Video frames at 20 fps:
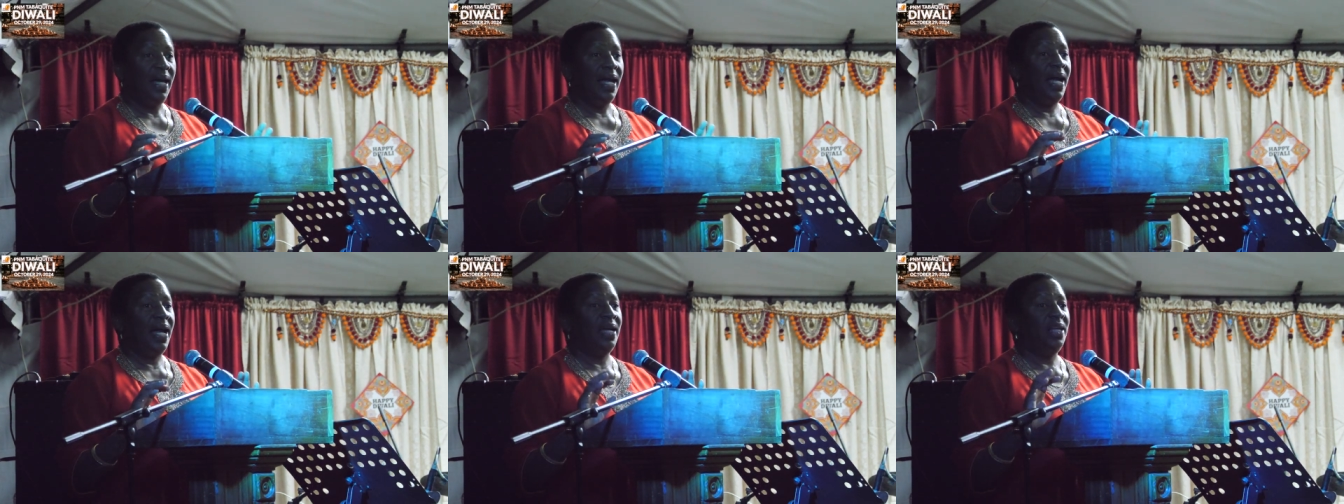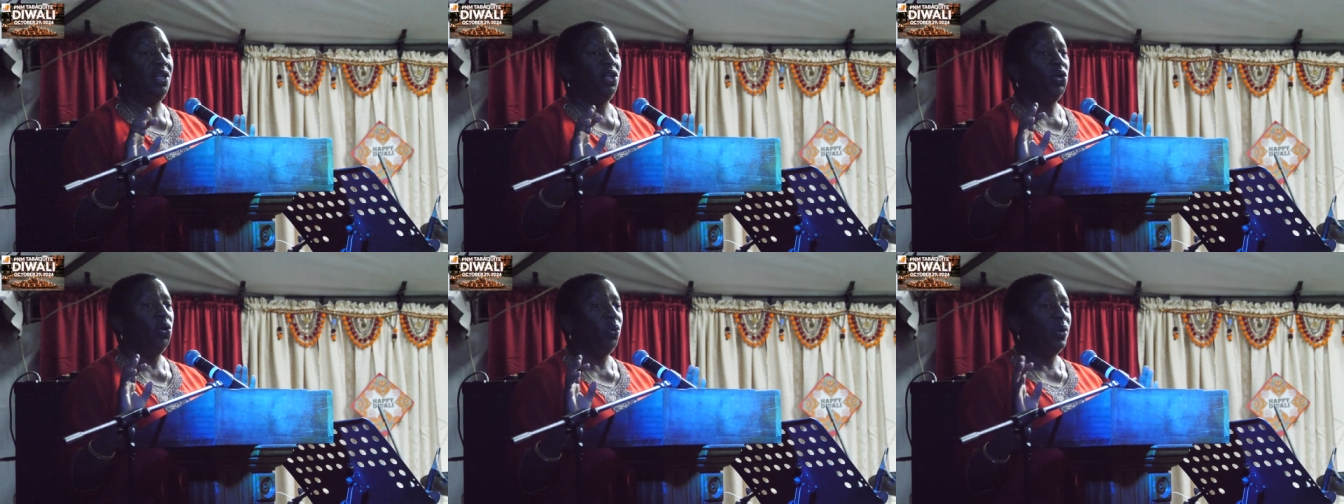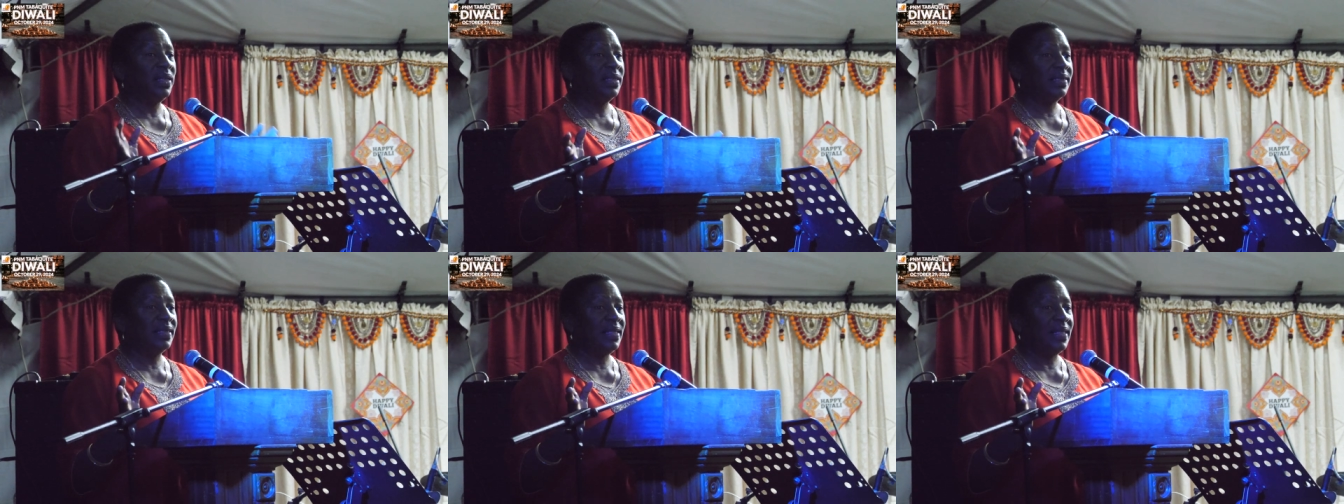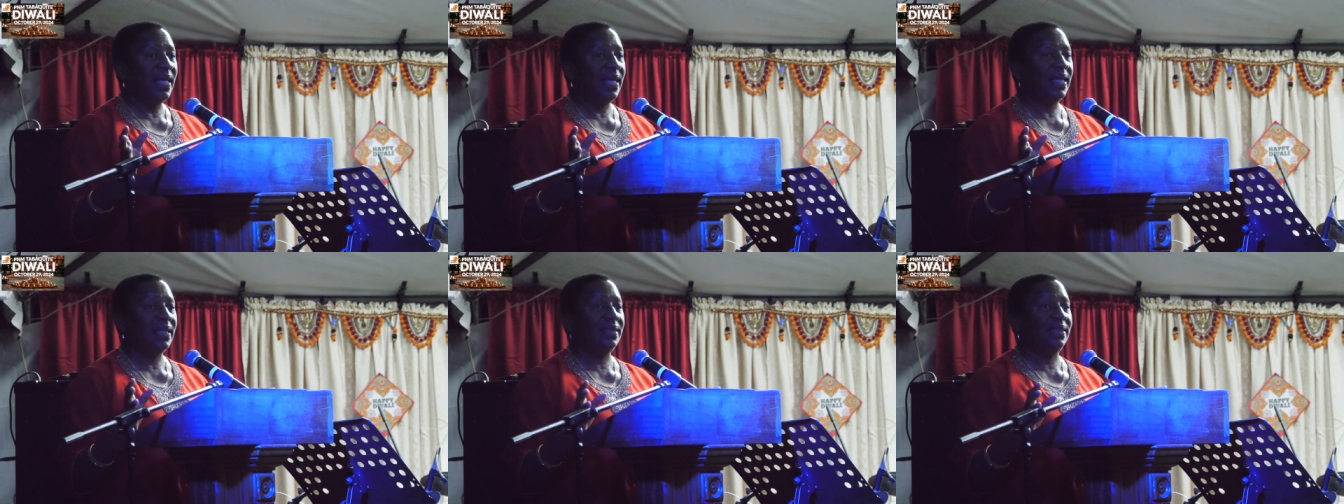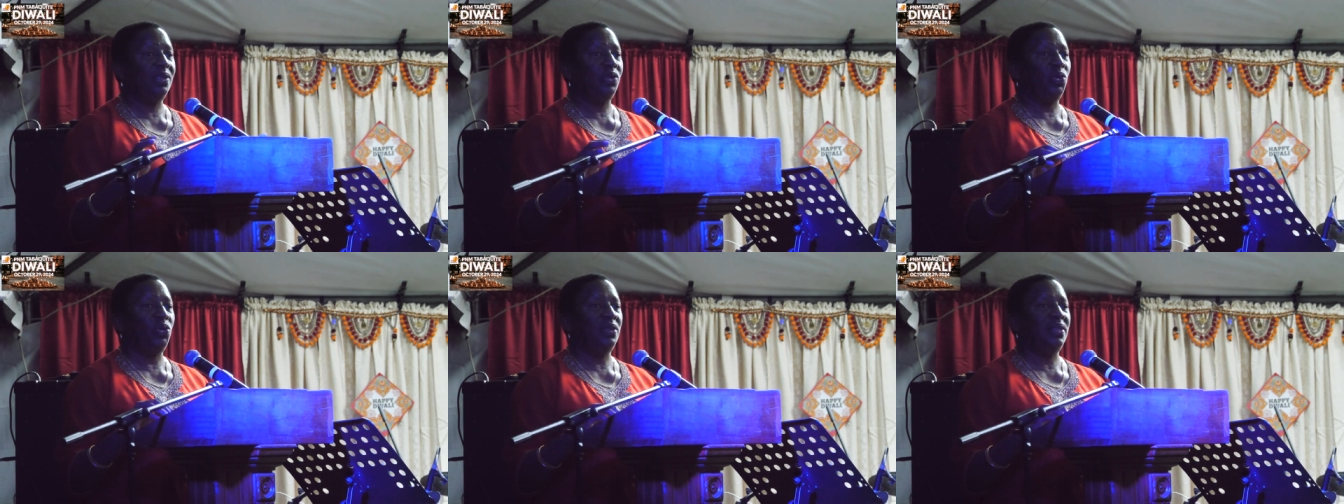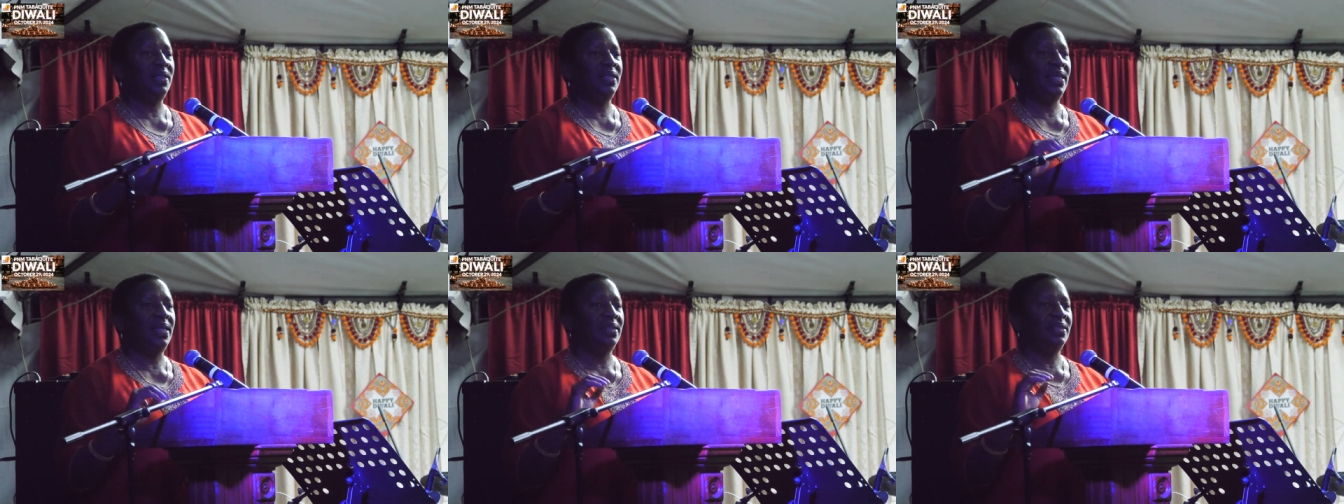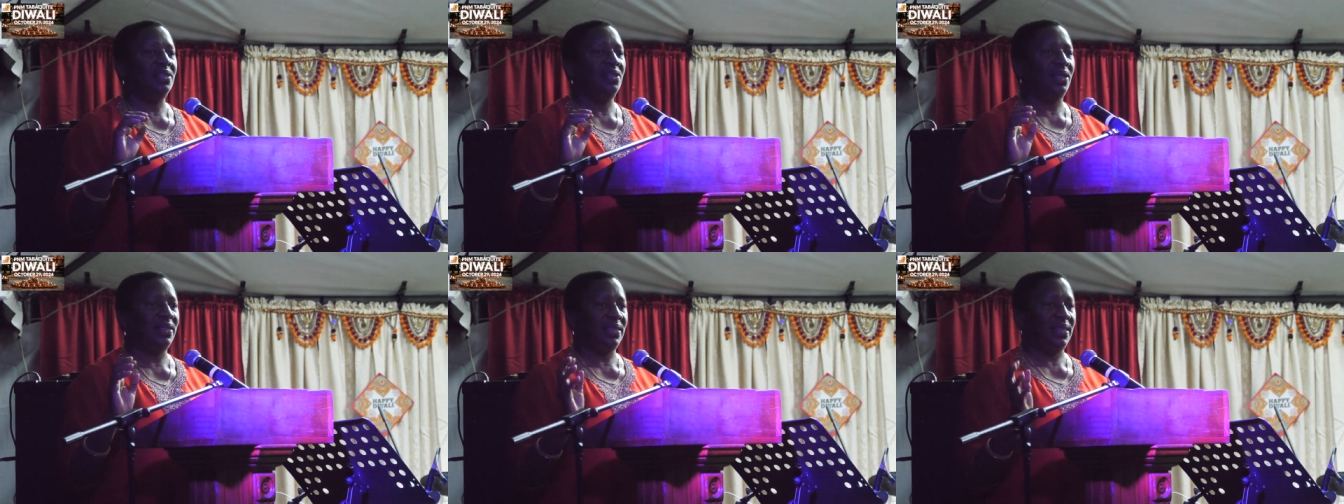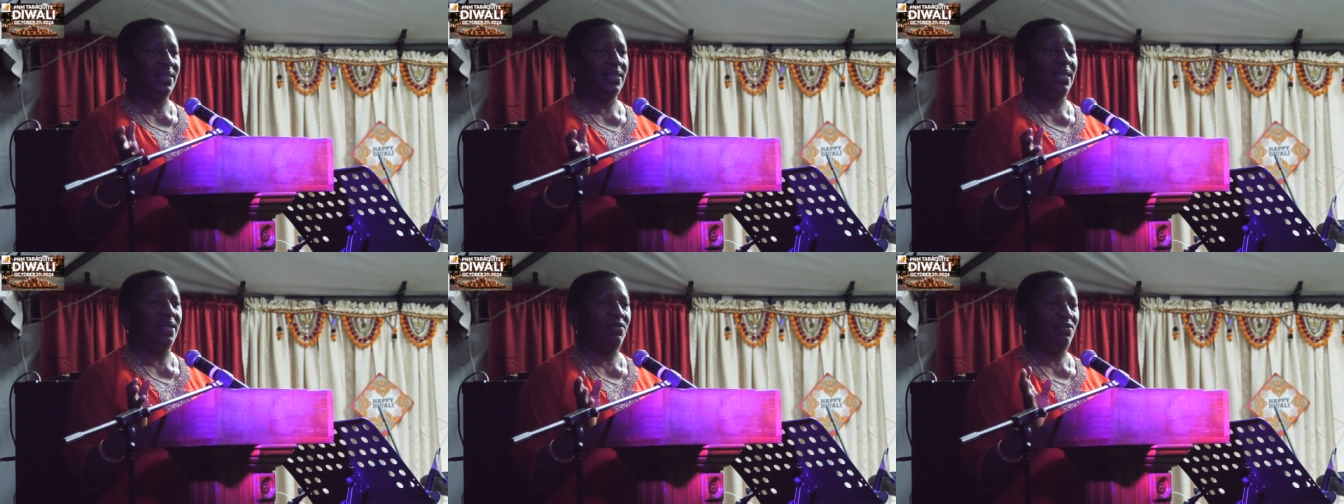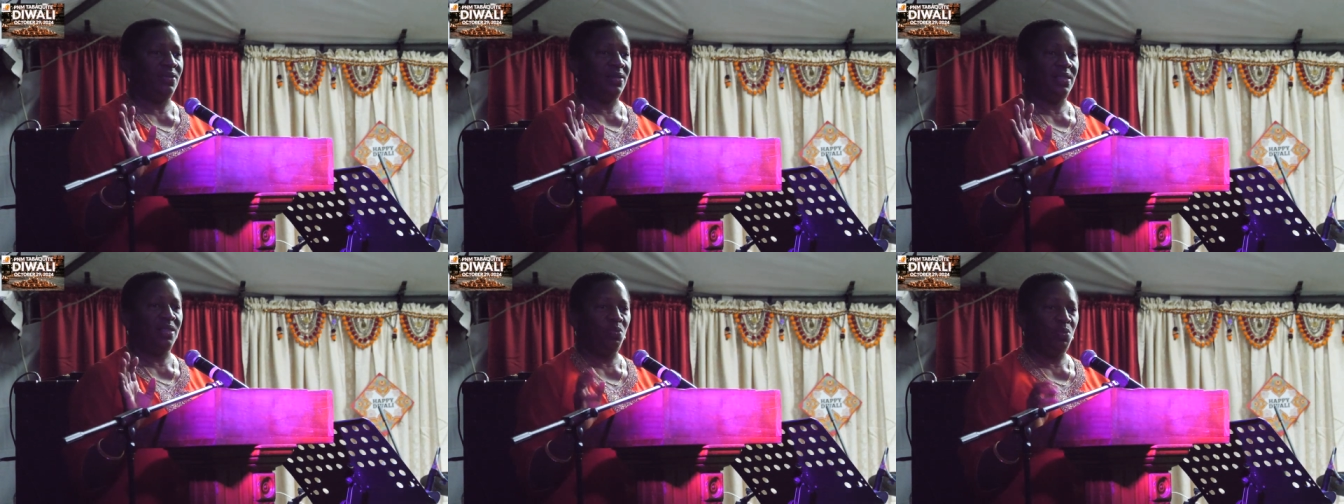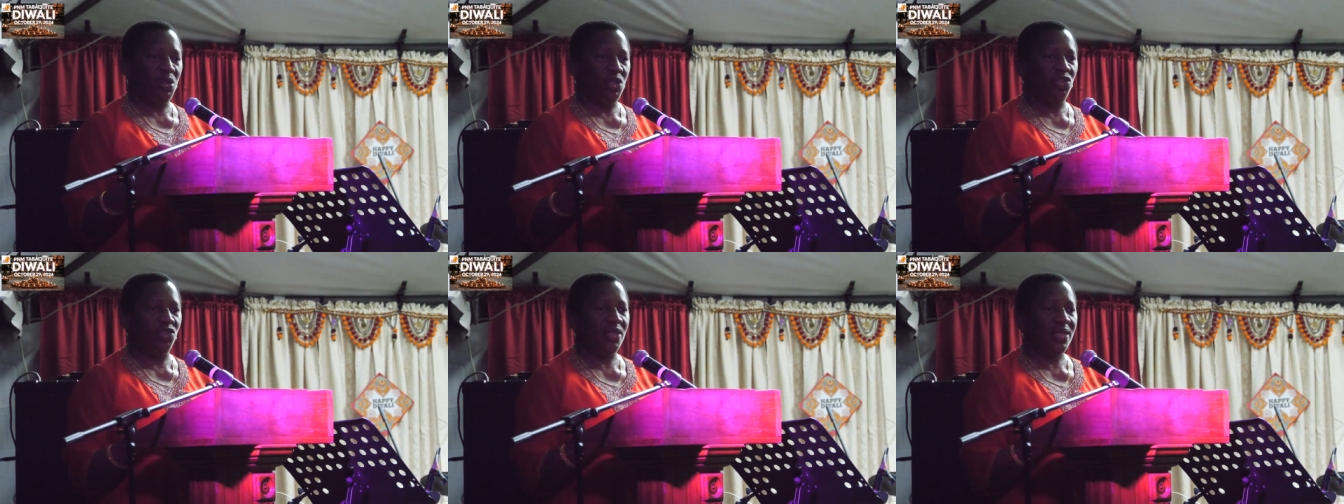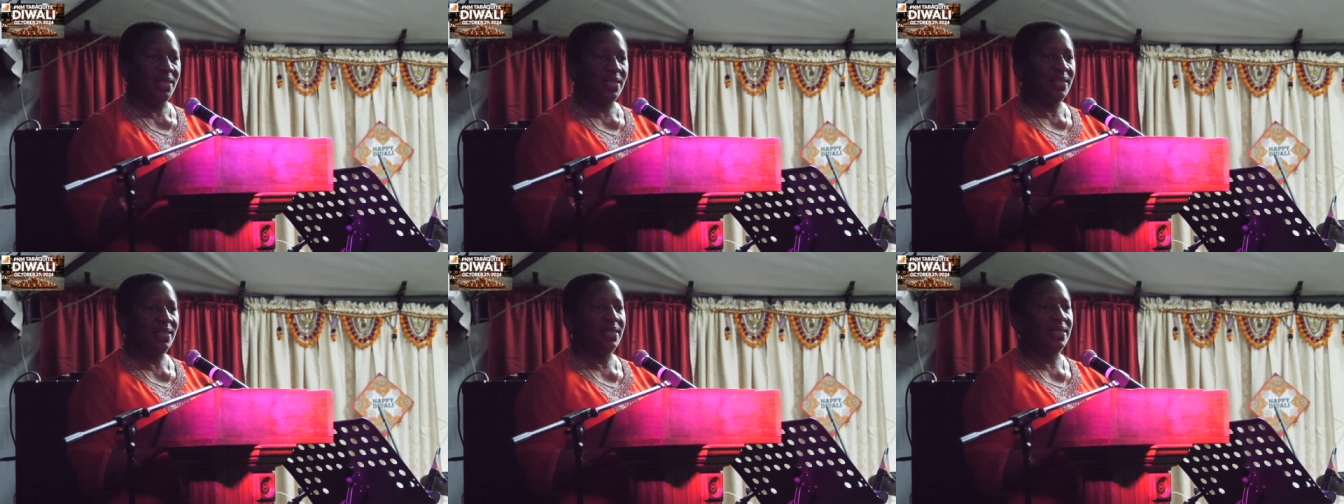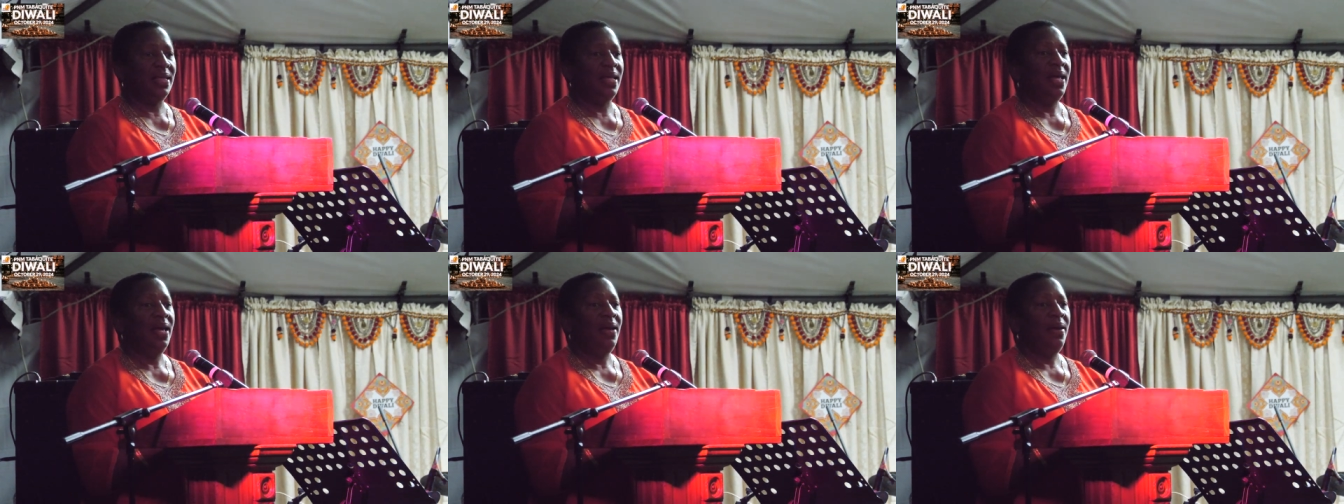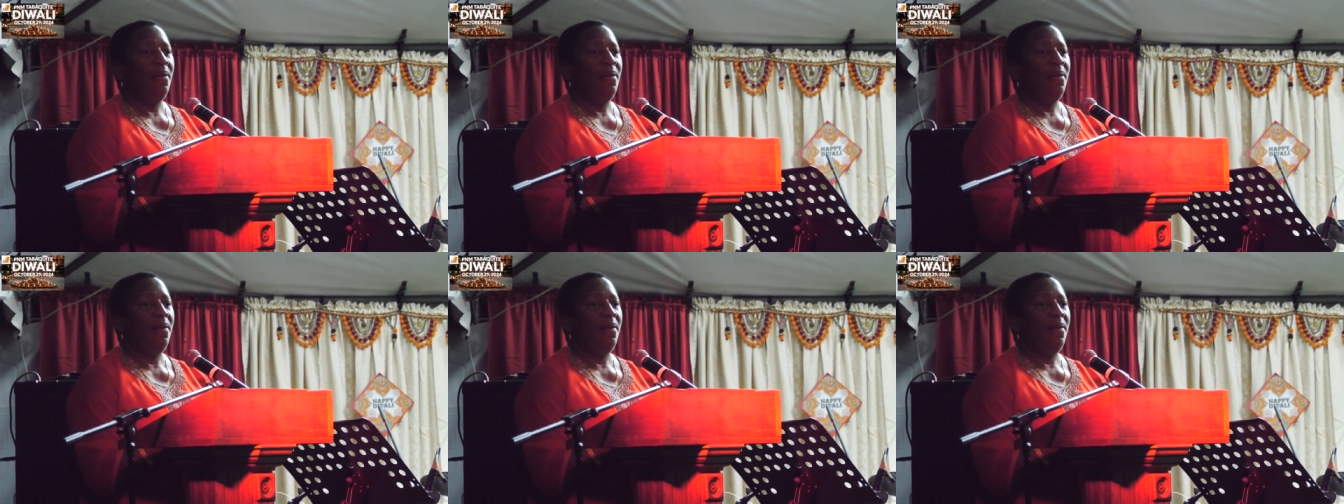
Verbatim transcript: I know it's late, so today is not a day for speeches,